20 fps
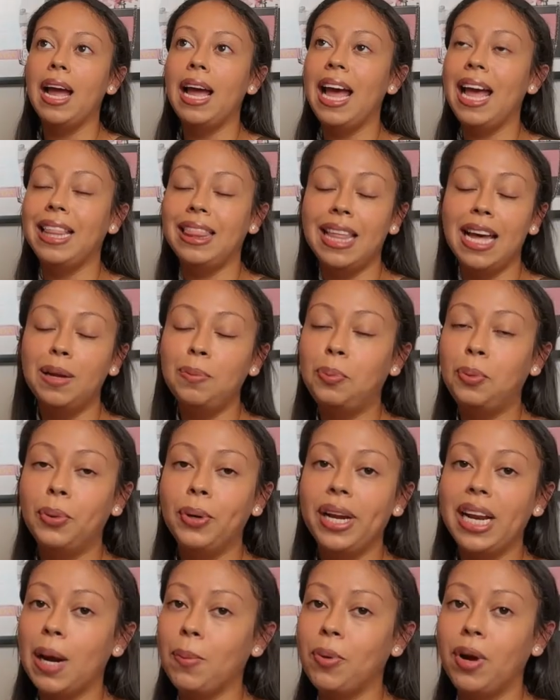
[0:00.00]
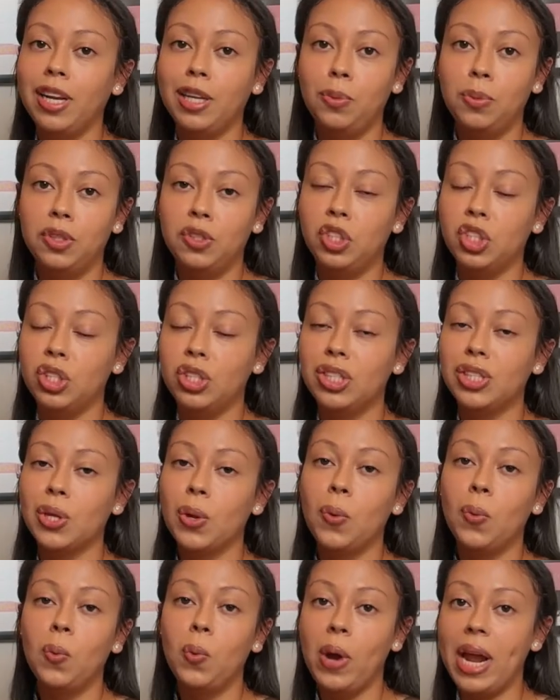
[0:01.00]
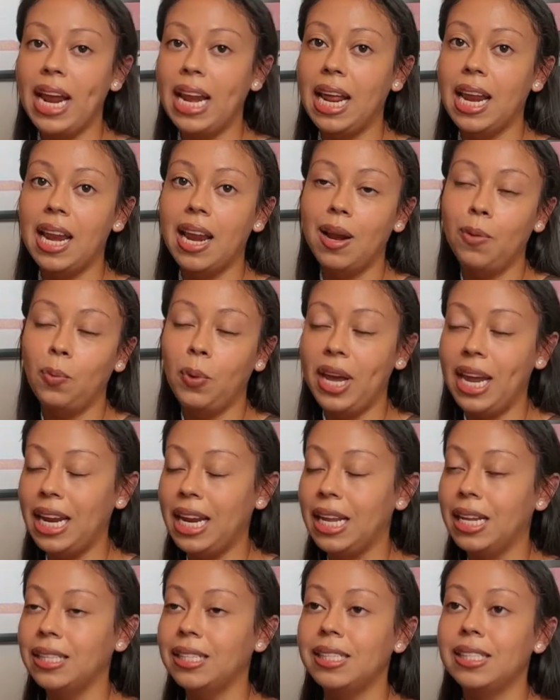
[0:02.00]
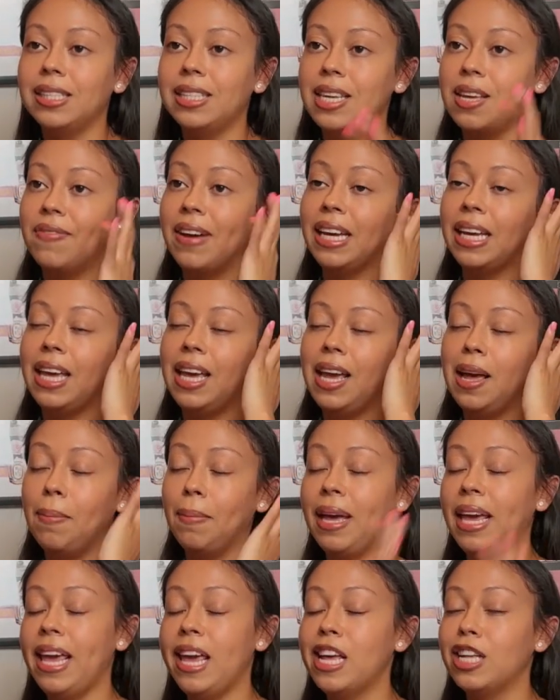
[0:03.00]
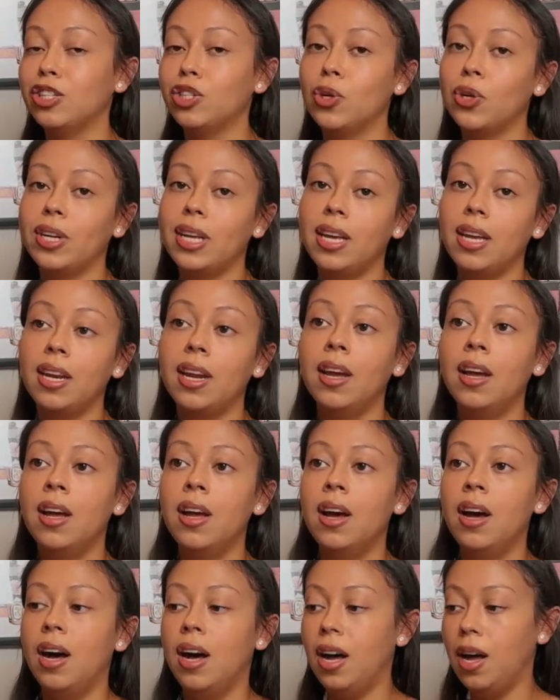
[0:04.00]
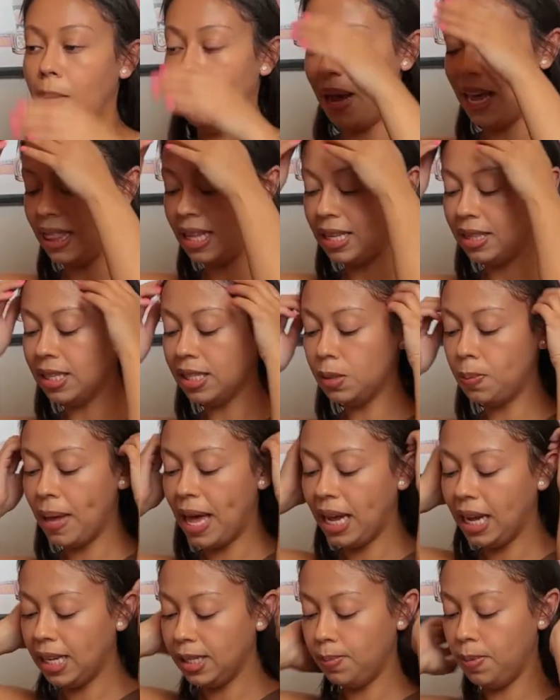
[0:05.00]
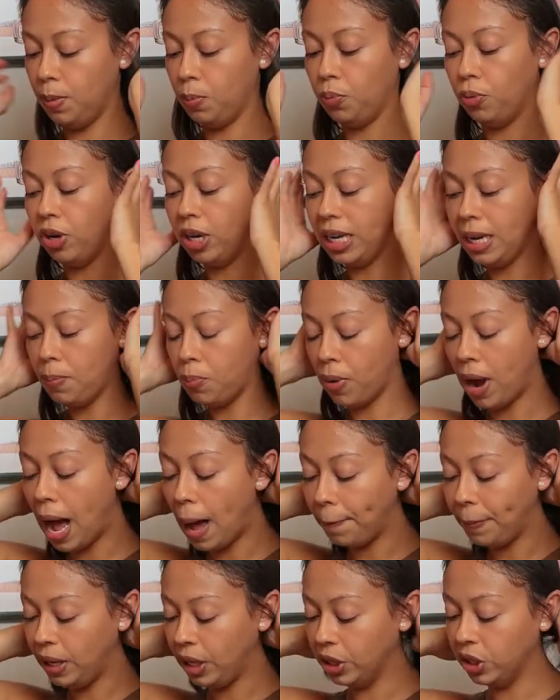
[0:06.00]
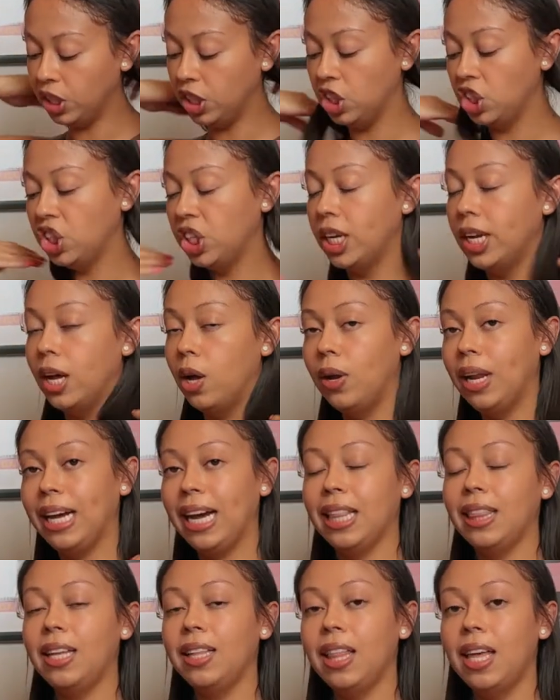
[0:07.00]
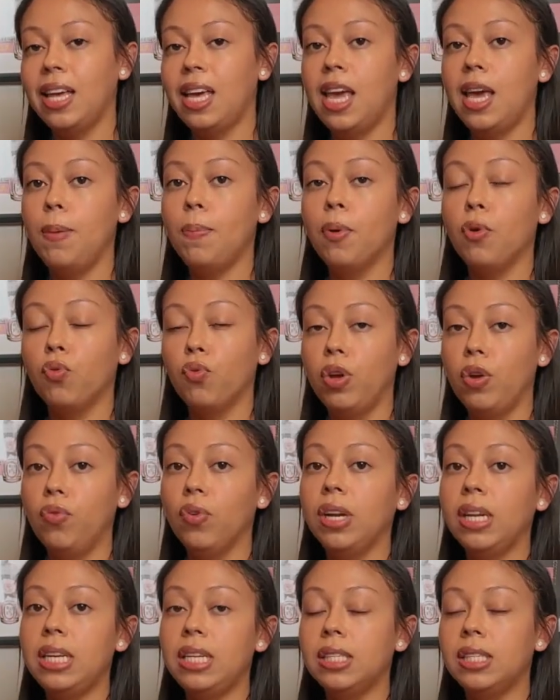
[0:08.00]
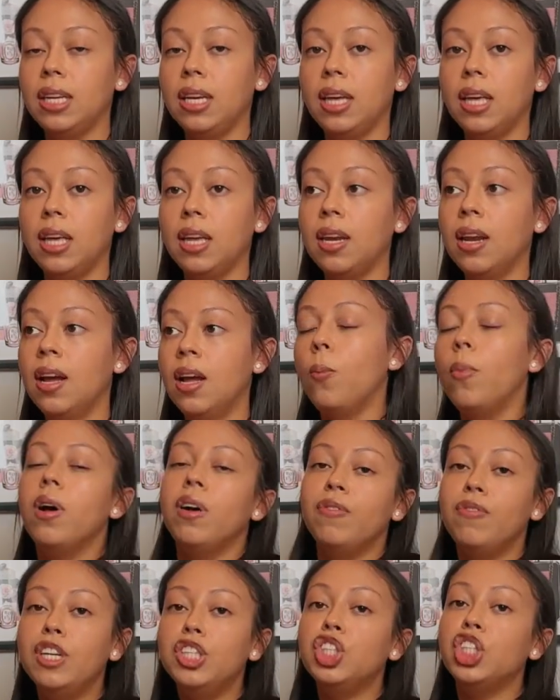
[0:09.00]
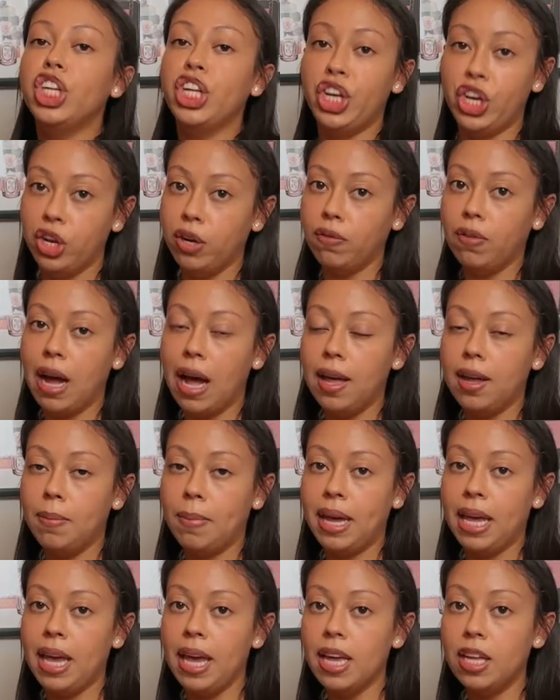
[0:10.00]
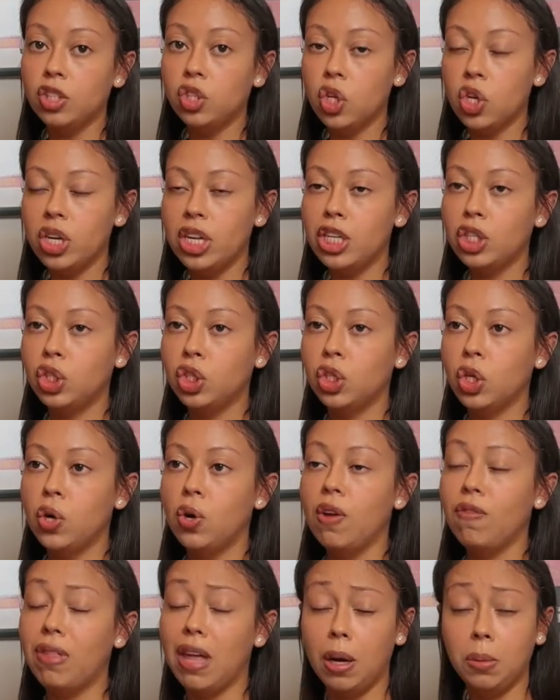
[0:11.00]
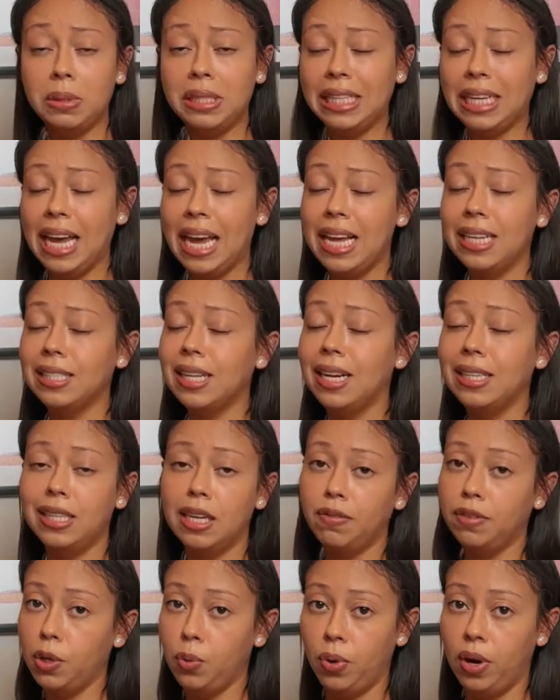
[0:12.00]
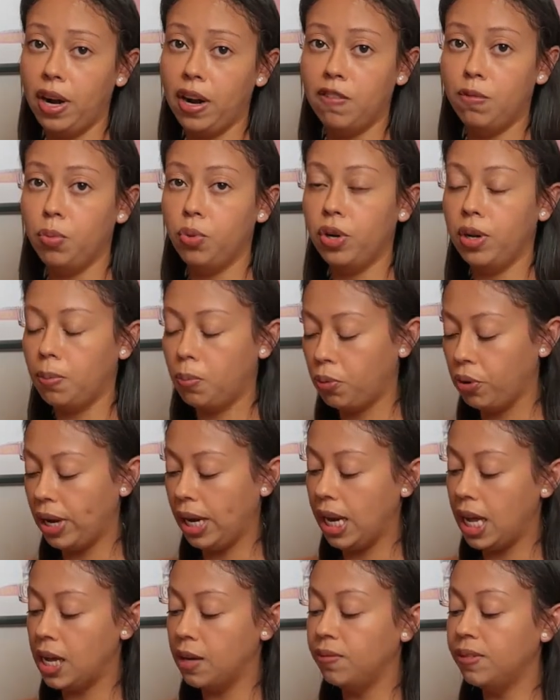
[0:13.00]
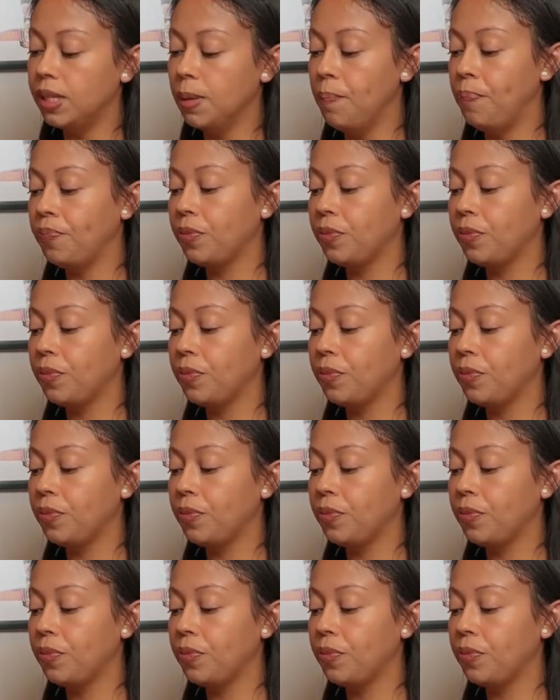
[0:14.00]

At that point I probably would have just waited to see if I could get my hands on it. I think this bag has been pretty popular in Chanel. Like, I think they keep re-releasing it. Eventually could have gotten my hands on it, so if that was the case, I definitely wouldn't have brought it pre-loved.